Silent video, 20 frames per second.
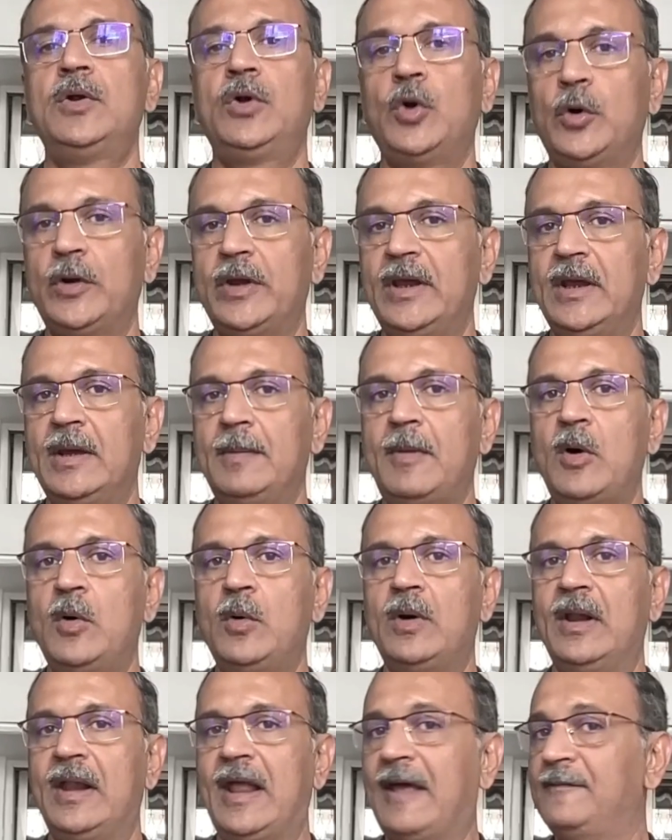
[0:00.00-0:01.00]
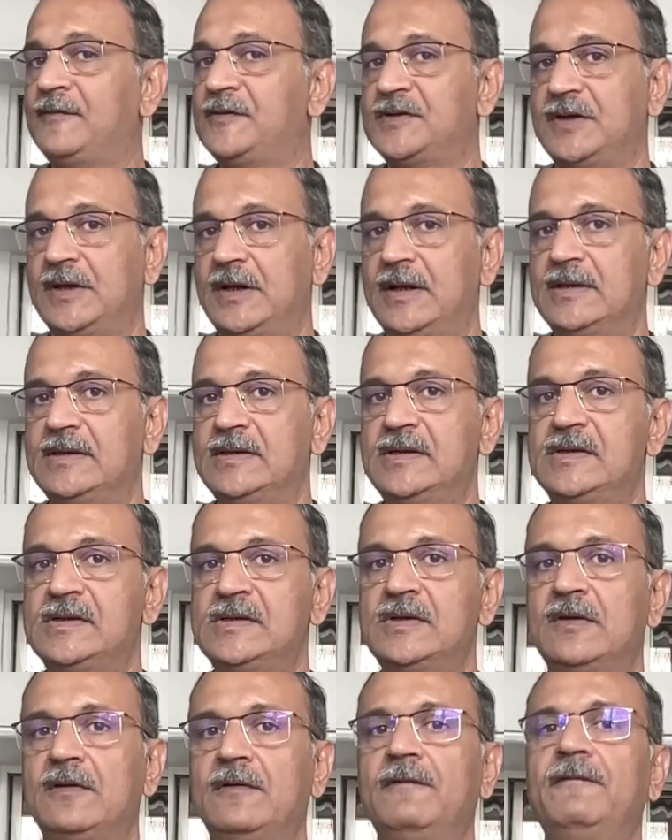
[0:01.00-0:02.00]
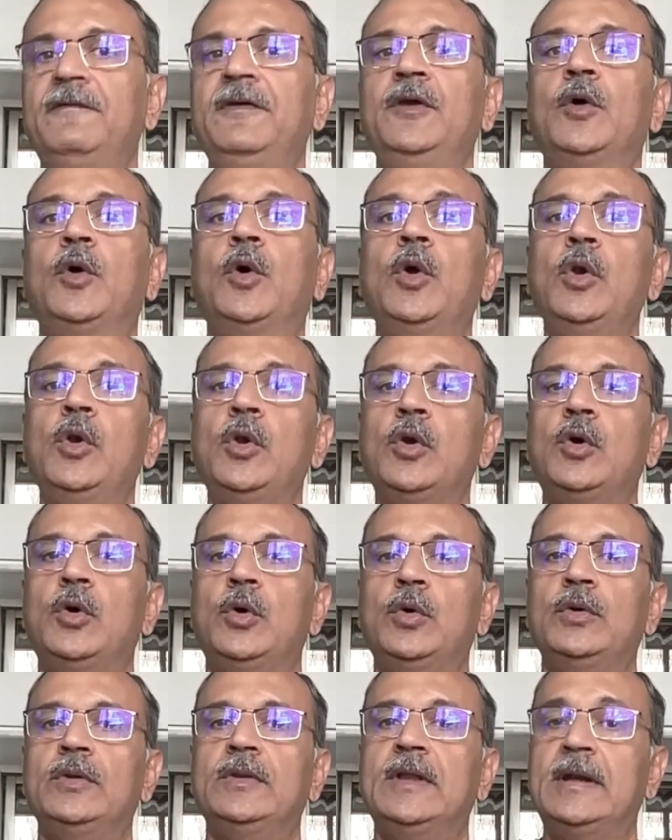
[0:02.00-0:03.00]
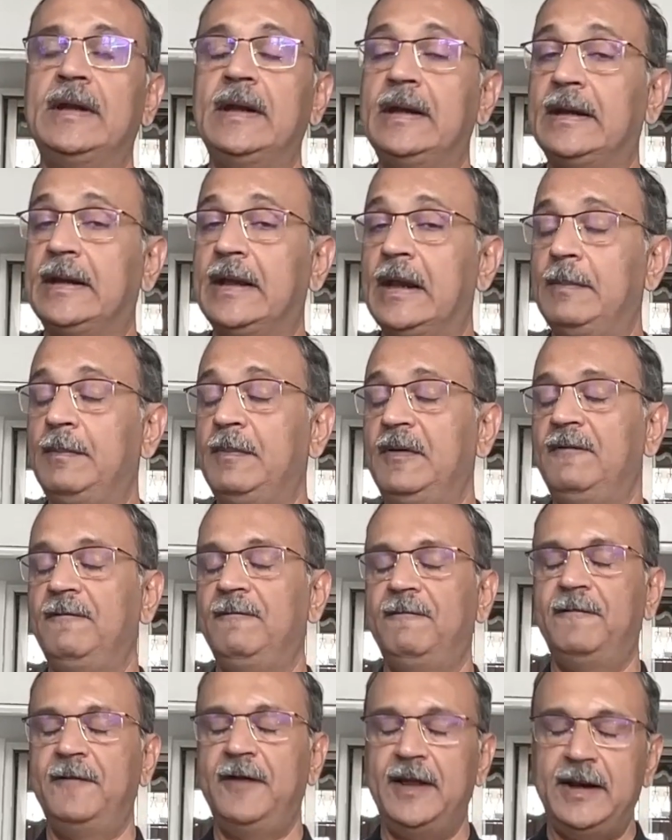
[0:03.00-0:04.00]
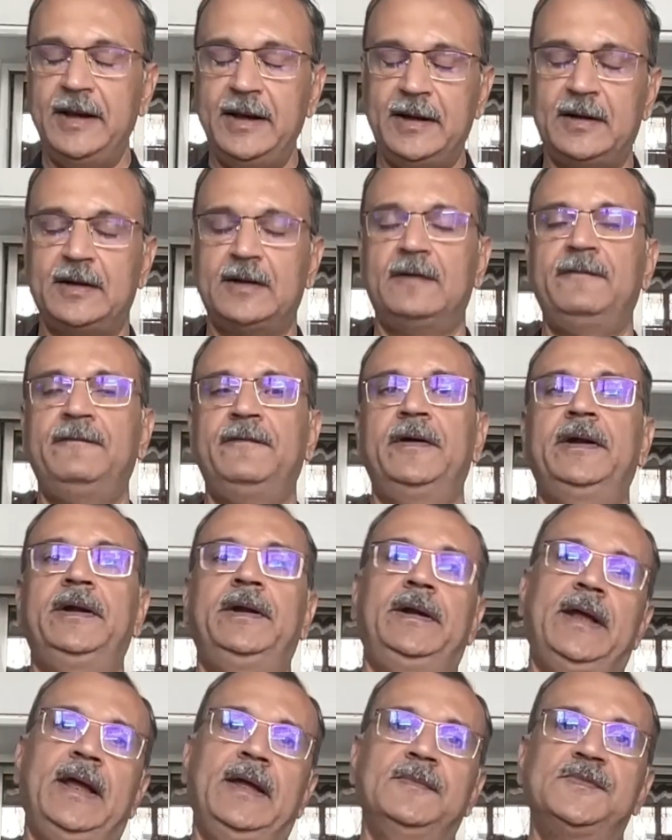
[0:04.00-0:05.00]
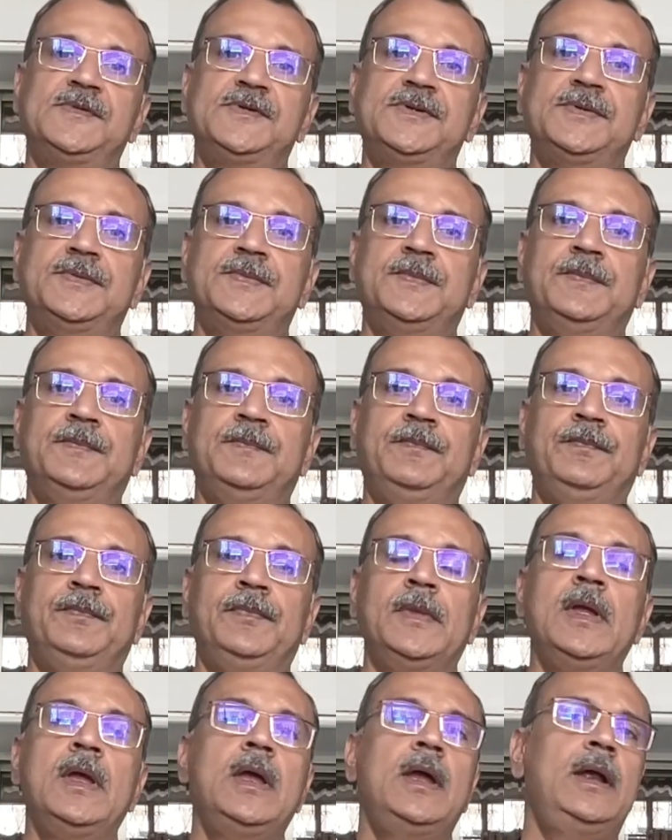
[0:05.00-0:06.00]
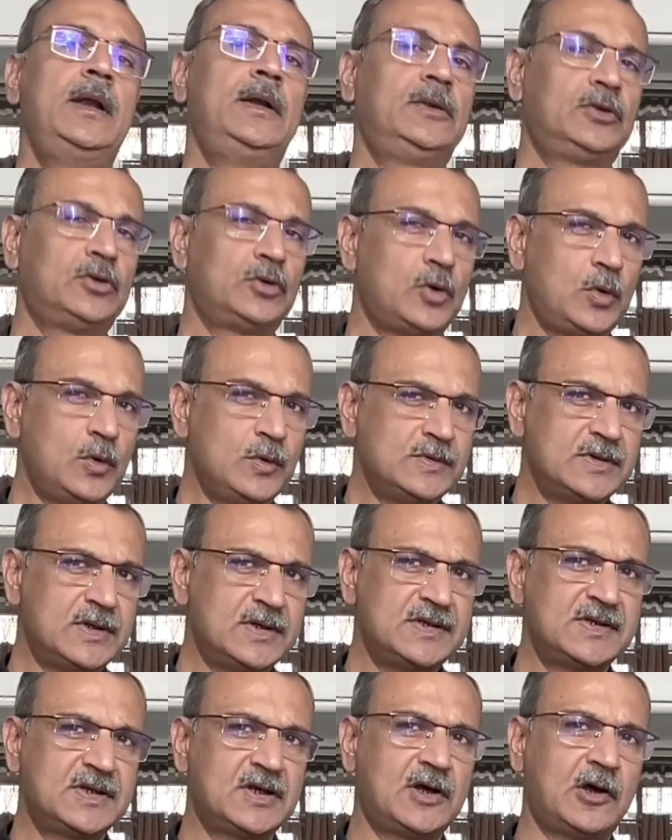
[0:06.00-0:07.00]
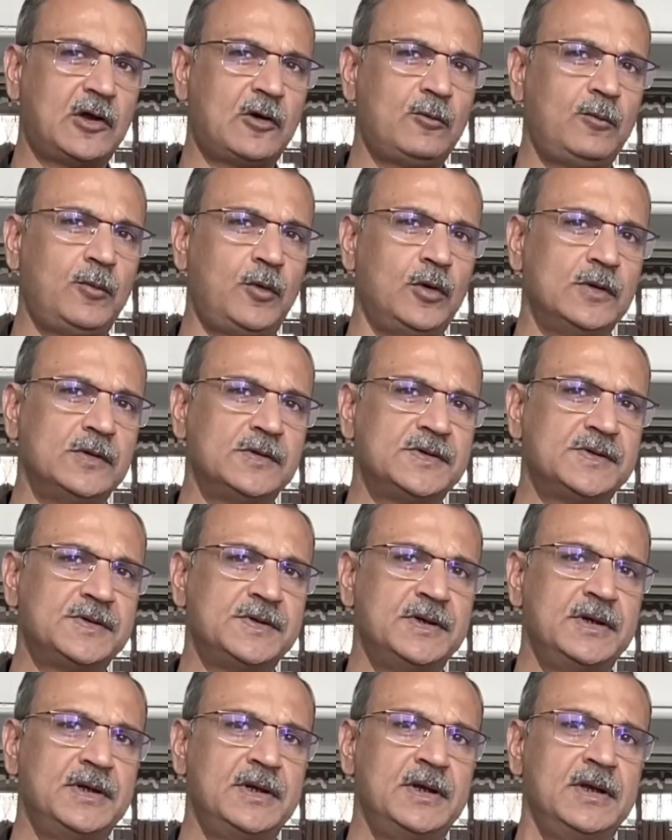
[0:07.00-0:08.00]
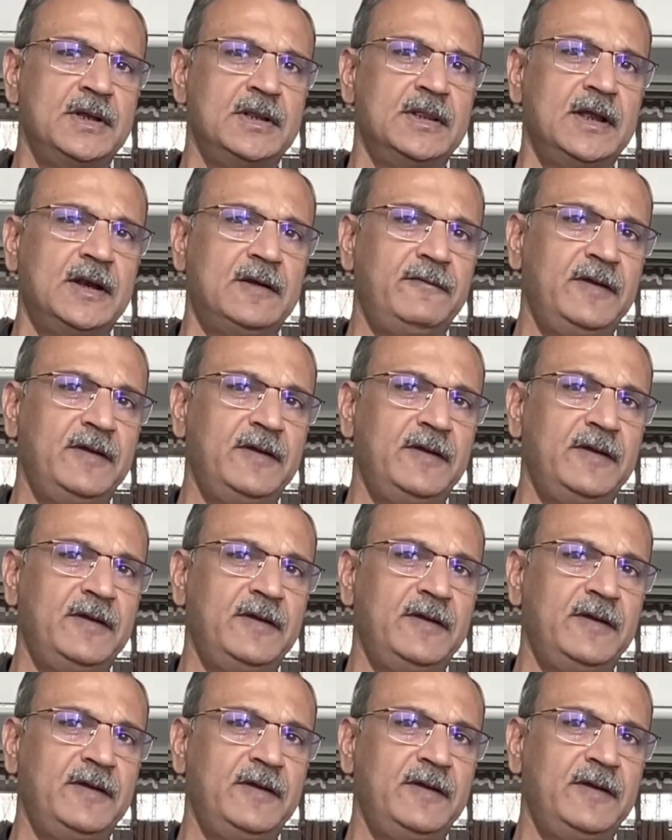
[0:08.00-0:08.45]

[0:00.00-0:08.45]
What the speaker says: Talking about life's challenges, we all know that it can be very tough at times. It throws us curveballs that